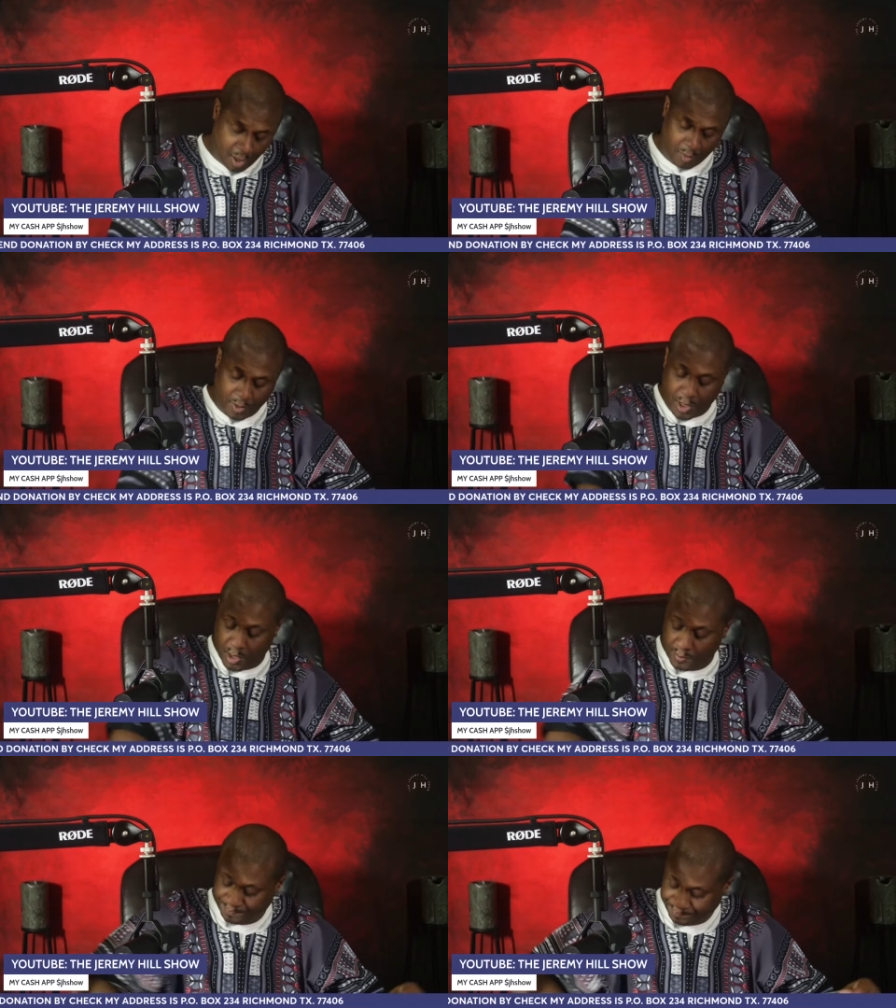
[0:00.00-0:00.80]
But yeah,
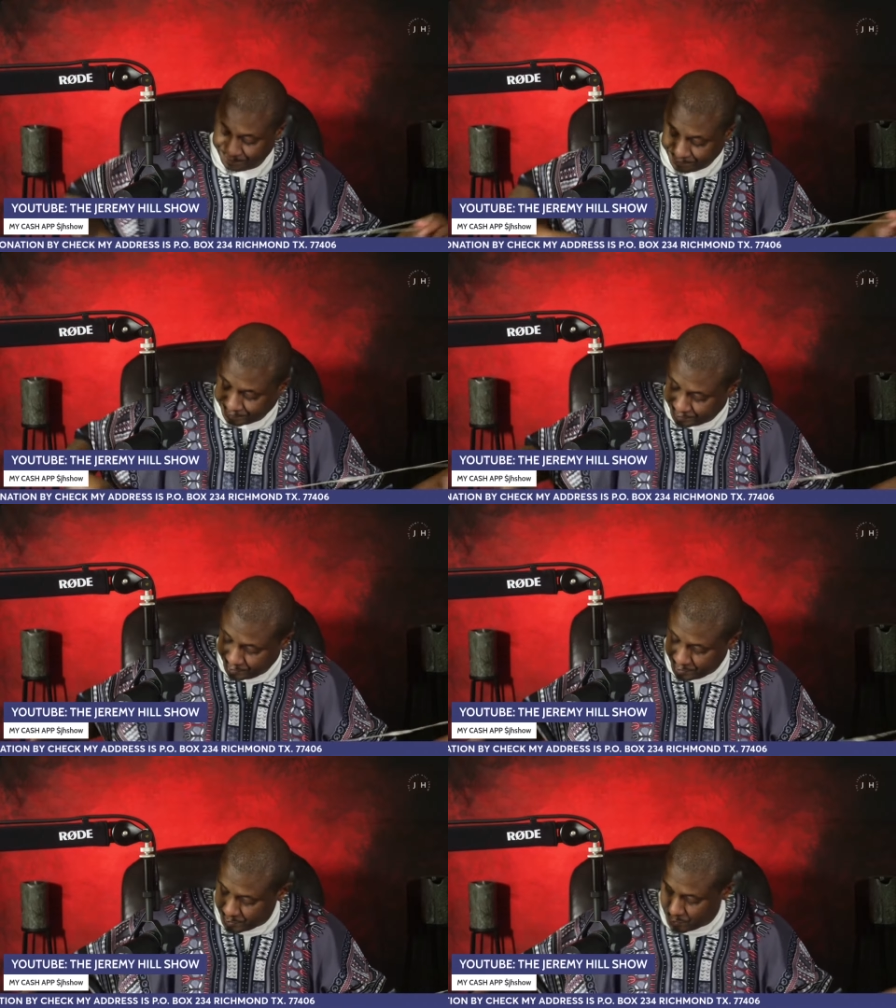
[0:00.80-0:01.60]

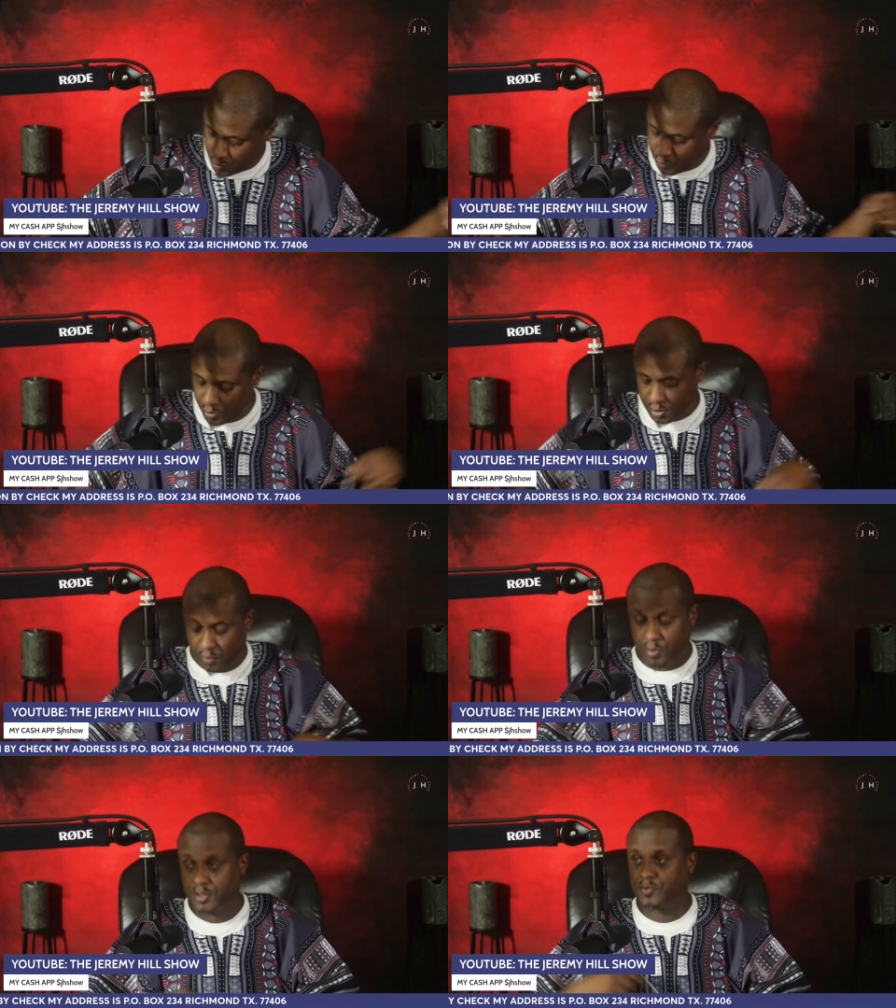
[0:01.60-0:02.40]
when you're dealing
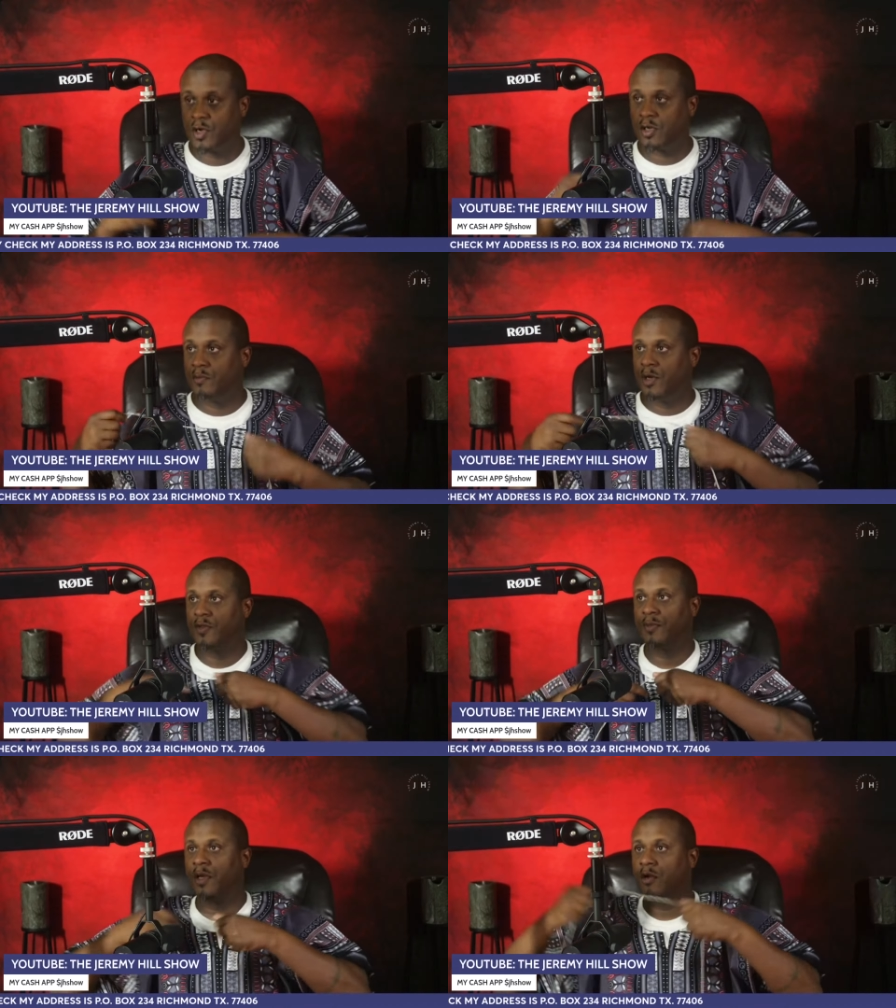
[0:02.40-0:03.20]
with a struggling mother,
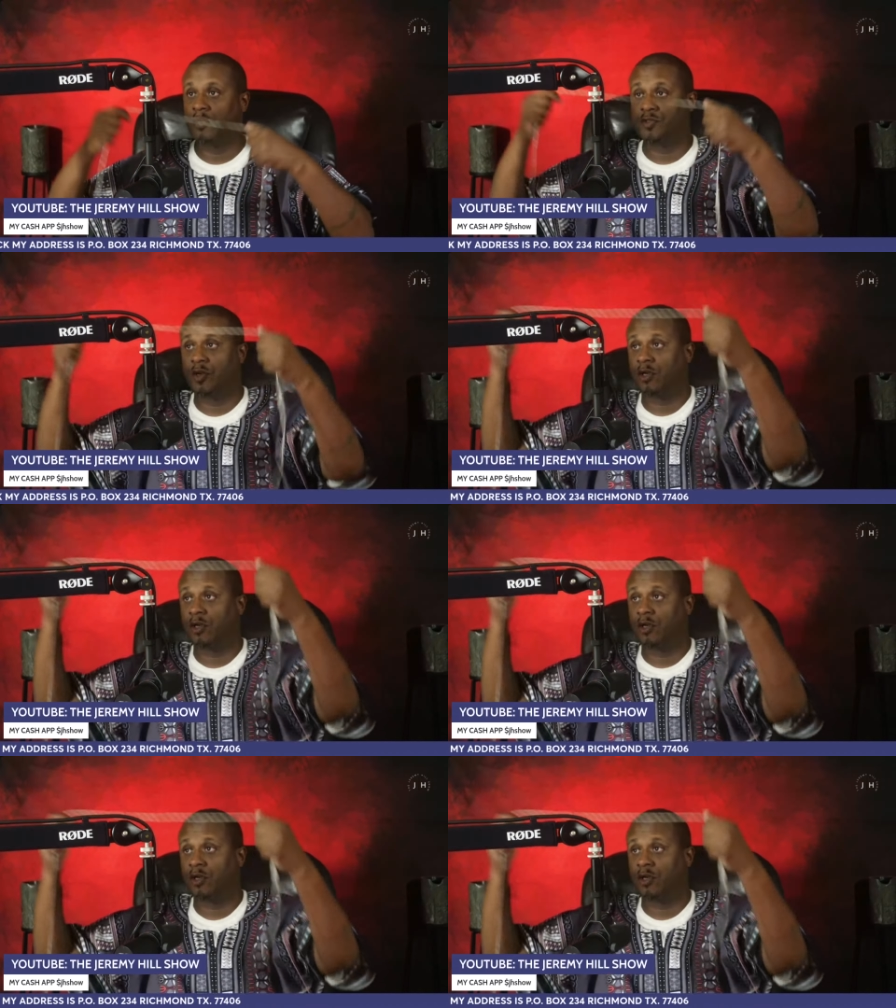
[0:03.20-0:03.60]
man, or a struggling